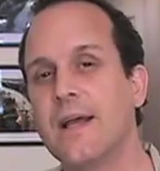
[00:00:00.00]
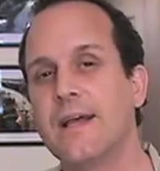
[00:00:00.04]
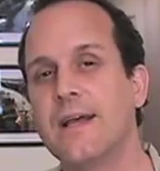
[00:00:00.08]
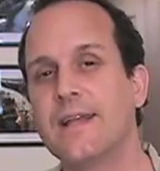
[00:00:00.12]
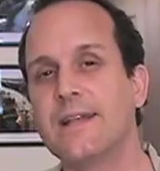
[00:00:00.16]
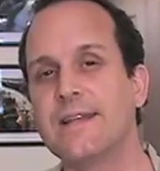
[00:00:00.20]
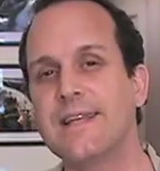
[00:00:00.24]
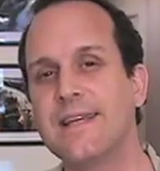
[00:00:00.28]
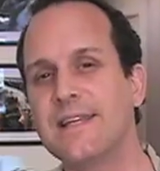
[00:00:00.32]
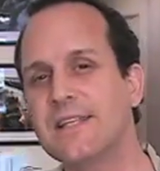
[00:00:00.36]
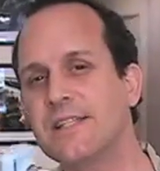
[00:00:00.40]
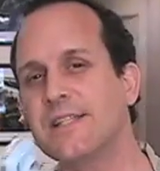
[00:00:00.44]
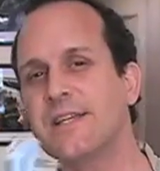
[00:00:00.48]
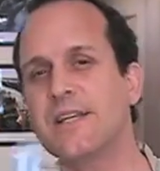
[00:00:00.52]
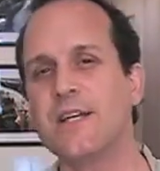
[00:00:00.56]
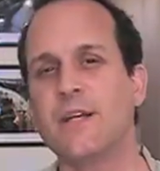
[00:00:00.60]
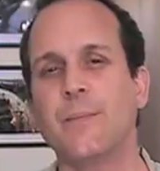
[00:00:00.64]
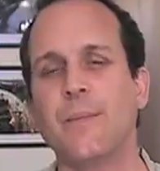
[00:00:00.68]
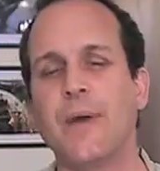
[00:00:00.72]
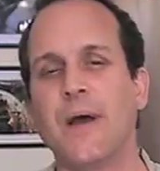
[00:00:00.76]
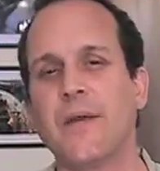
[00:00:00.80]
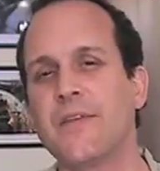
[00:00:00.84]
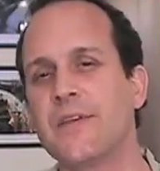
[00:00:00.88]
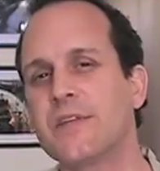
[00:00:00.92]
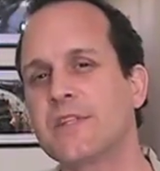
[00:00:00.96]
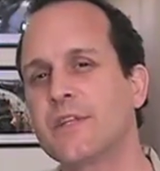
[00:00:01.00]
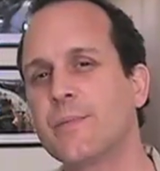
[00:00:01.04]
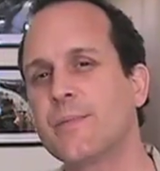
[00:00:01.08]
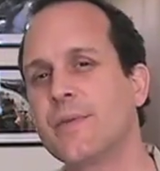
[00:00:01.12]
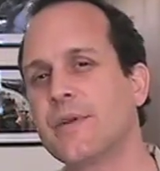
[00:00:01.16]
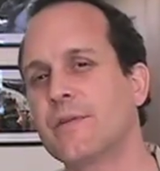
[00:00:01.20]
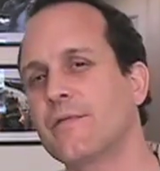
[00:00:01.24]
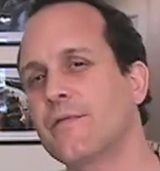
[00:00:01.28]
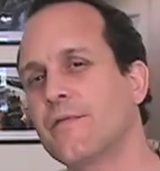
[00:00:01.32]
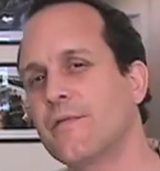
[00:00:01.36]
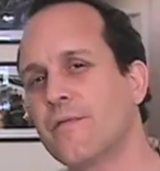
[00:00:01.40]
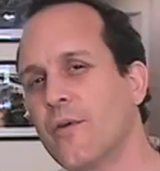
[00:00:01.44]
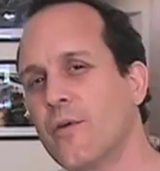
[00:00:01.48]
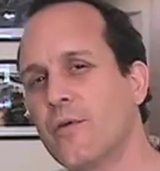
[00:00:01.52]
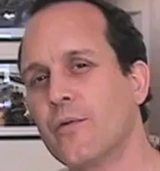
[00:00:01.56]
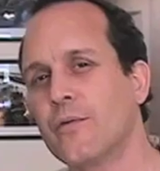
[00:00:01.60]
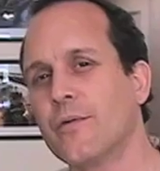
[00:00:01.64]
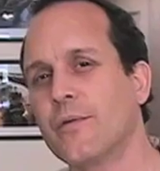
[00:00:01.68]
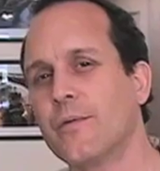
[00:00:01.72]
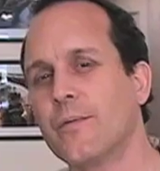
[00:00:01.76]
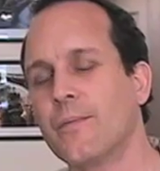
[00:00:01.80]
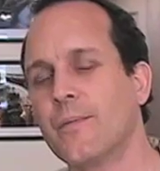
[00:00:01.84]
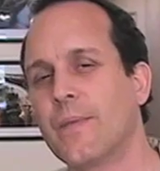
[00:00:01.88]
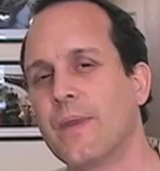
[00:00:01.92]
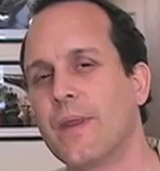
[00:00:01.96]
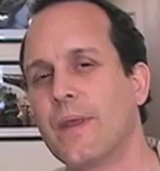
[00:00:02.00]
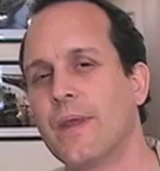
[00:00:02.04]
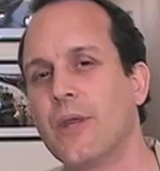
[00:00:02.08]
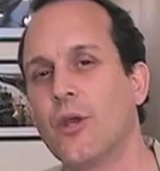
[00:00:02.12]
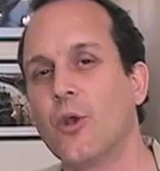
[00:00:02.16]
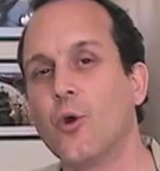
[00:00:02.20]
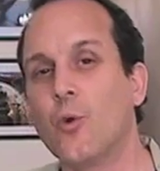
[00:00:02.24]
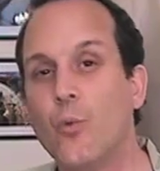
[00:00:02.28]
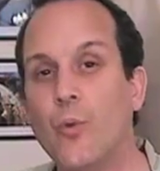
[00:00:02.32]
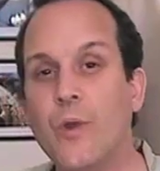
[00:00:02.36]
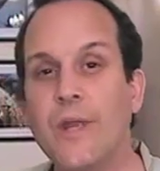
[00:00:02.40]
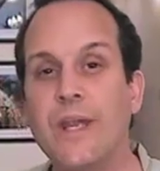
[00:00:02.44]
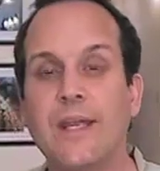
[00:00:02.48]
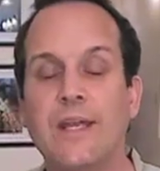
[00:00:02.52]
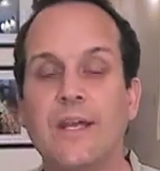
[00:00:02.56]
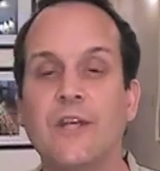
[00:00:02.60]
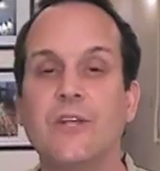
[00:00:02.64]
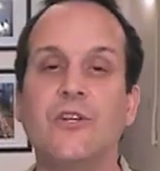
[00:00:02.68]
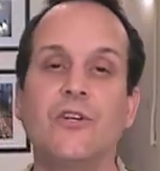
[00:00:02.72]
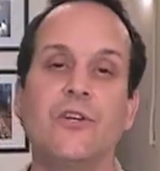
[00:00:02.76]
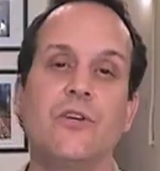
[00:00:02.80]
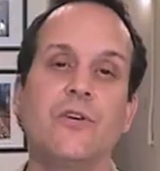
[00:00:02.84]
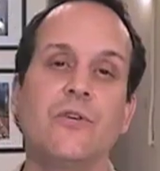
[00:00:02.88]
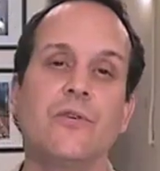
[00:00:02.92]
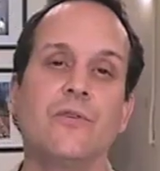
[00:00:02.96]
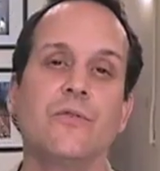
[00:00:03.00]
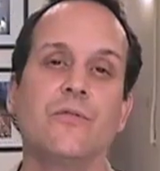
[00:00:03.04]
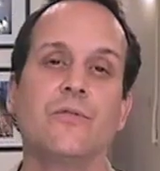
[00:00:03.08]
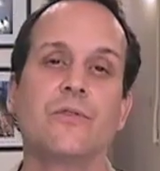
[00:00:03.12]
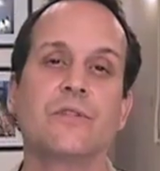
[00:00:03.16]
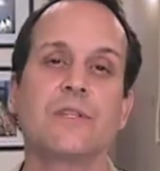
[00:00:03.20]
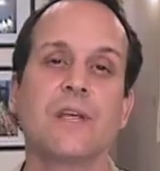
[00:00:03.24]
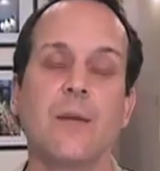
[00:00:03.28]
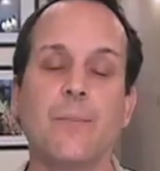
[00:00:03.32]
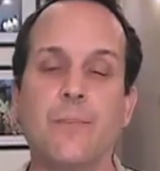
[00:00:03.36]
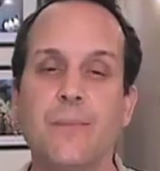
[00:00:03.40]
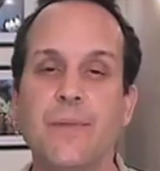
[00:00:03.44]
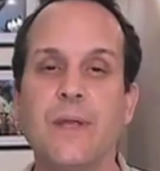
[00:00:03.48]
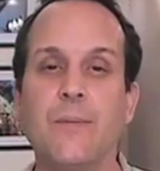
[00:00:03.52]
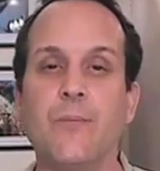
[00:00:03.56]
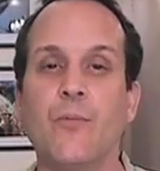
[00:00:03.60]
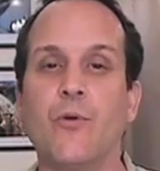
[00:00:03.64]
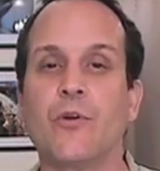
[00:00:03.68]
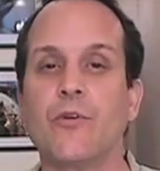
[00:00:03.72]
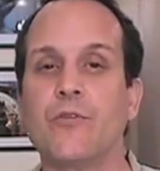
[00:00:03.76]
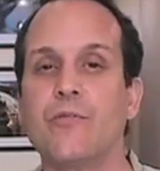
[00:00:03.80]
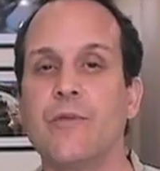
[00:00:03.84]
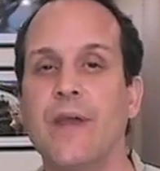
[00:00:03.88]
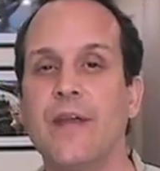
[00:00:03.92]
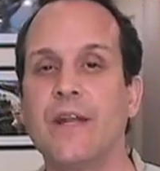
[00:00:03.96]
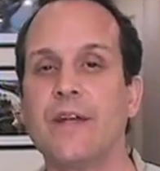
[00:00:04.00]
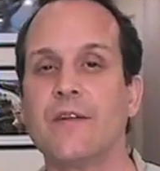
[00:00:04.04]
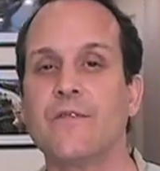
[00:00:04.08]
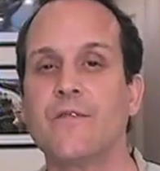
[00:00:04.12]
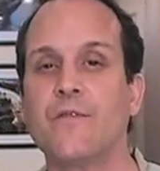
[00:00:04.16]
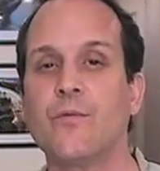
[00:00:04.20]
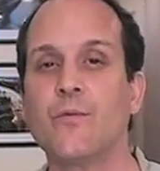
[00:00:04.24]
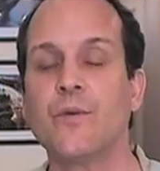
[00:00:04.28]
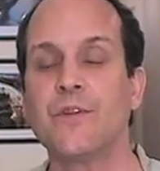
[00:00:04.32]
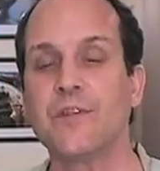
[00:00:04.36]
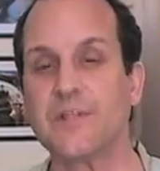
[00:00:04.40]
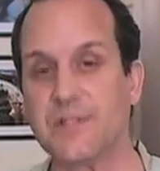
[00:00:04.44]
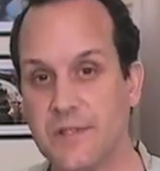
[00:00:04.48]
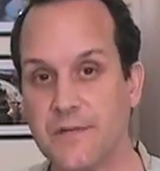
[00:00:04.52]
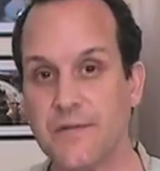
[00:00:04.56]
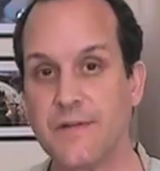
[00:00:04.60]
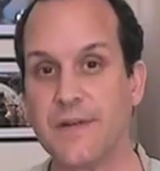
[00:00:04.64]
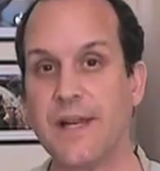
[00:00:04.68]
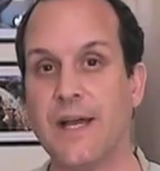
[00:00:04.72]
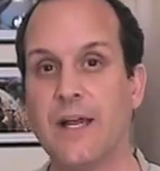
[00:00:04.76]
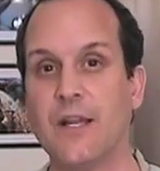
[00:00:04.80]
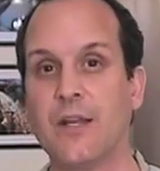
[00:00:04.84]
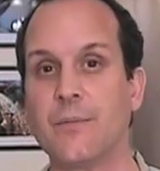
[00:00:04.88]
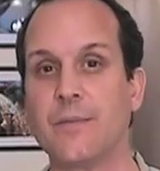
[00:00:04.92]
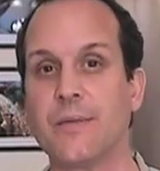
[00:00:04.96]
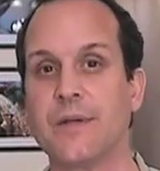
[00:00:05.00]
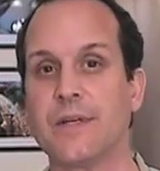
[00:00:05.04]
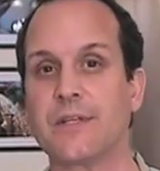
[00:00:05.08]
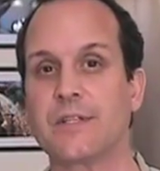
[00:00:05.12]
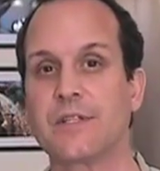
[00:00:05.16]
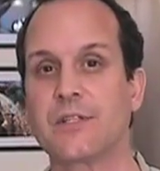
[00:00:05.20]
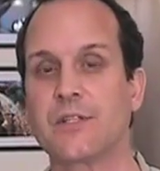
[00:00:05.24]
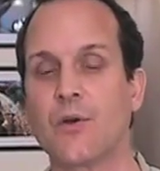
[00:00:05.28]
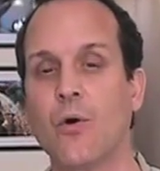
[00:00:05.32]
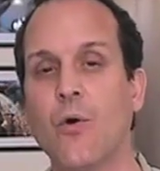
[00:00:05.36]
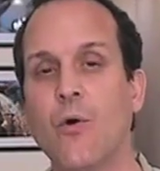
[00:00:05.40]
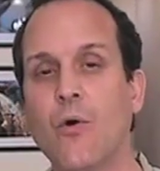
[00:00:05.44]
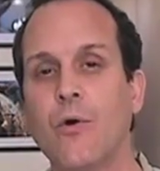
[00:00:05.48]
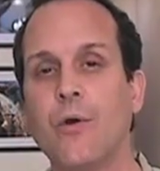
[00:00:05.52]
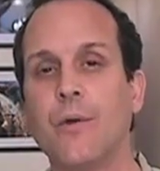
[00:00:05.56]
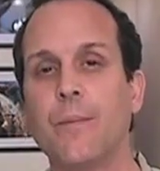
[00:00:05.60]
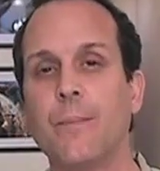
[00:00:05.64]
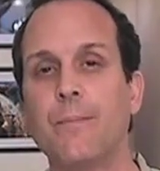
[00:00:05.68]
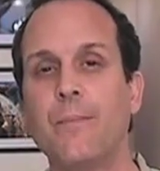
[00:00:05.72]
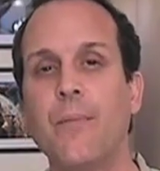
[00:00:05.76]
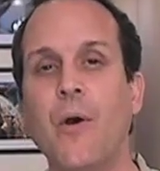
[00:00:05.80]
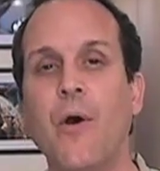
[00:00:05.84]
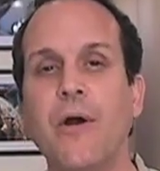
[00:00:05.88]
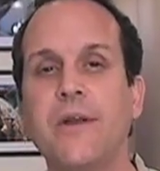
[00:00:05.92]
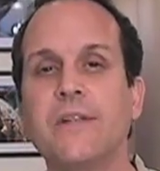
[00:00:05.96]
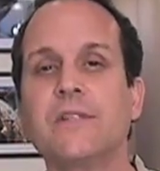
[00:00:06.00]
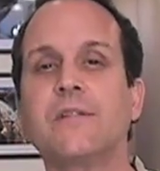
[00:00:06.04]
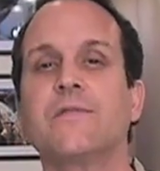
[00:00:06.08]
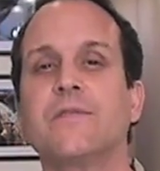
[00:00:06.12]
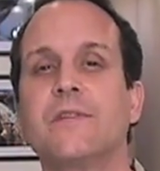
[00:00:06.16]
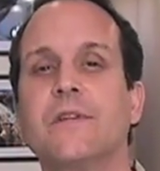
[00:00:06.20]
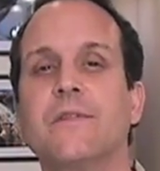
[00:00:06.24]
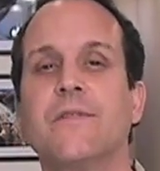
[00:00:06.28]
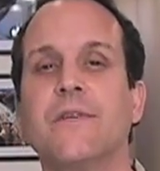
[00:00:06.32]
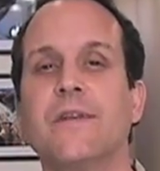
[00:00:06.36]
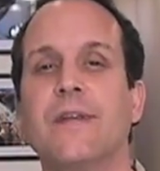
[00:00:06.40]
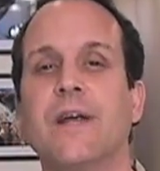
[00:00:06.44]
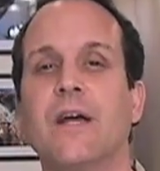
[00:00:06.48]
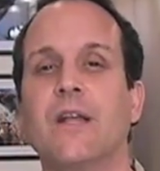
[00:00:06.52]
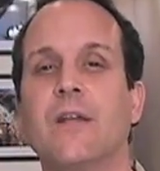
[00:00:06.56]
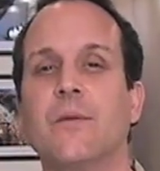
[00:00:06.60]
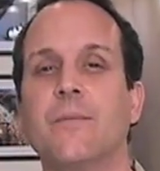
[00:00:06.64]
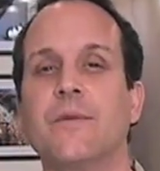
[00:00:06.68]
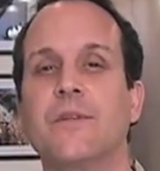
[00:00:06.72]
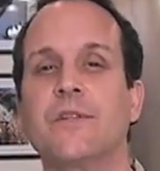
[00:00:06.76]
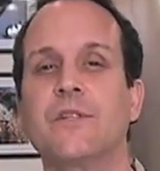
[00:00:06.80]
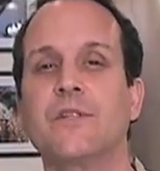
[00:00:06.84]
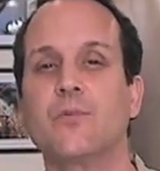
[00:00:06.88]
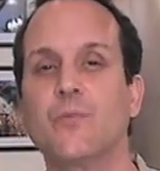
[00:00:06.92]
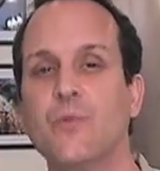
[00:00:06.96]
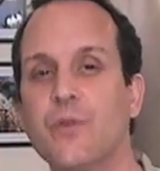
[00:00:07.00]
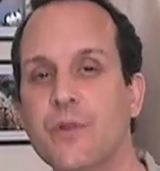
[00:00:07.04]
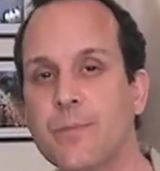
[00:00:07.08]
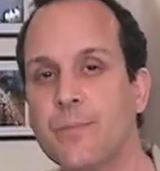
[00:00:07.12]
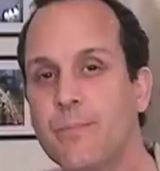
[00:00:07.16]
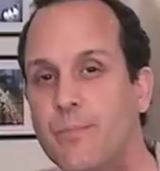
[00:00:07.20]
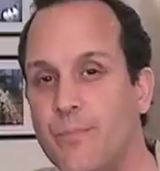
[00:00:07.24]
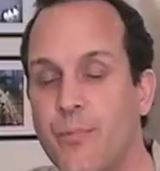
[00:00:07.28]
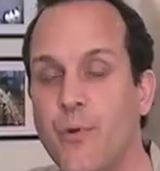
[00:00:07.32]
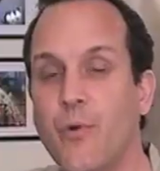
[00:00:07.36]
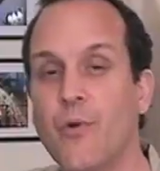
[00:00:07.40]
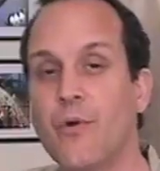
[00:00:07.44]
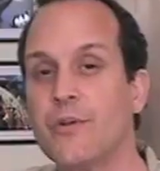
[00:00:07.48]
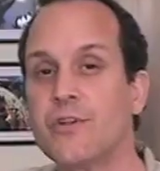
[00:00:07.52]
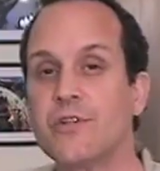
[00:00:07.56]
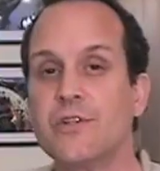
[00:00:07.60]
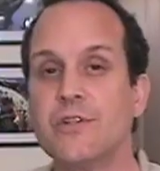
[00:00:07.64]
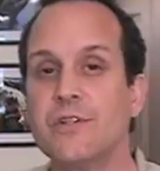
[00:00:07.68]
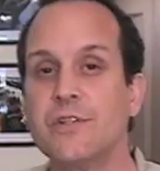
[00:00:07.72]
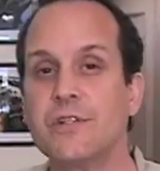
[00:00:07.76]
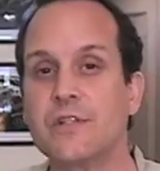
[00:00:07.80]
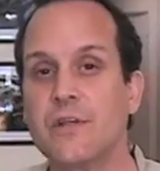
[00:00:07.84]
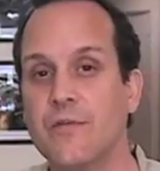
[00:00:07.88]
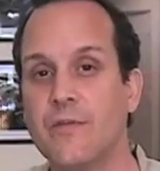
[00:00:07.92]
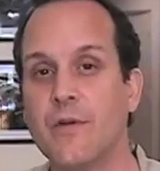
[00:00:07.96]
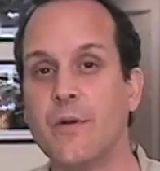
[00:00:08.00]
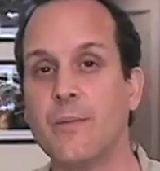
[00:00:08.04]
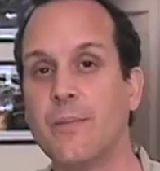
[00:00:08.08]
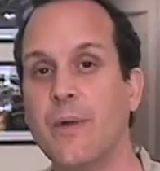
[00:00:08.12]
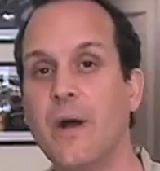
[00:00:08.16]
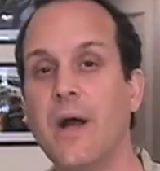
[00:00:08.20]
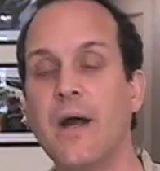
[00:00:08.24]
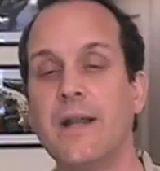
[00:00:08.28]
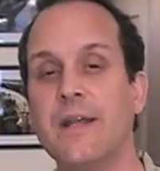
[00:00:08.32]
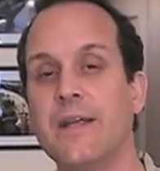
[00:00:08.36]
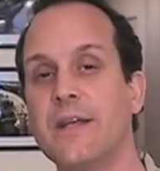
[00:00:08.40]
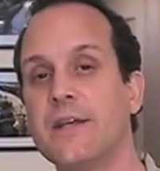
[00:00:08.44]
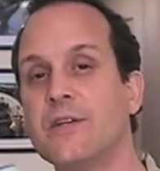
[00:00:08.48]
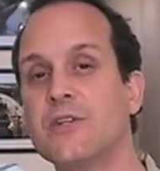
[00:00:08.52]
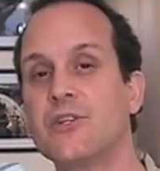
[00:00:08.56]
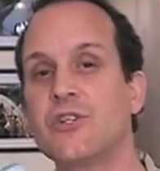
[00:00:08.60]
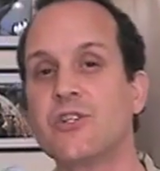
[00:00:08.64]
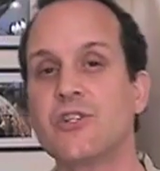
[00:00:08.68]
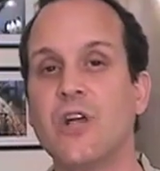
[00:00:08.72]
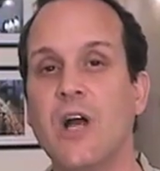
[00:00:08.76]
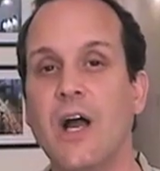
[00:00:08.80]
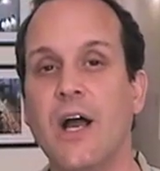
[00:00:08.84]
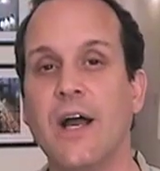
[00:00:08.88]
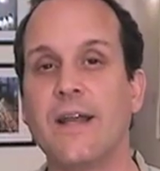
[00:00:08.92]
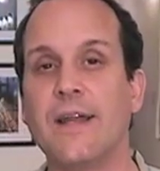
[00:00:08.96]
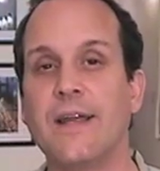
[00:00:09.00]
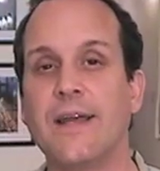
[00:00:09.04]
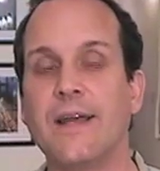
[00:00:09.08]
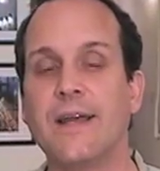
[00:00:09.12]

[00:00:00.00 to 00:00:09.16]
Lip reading: Let's think about this a bit further. We could use and be more creative with different elements, or parts of different elements, with portions of our body in a shot,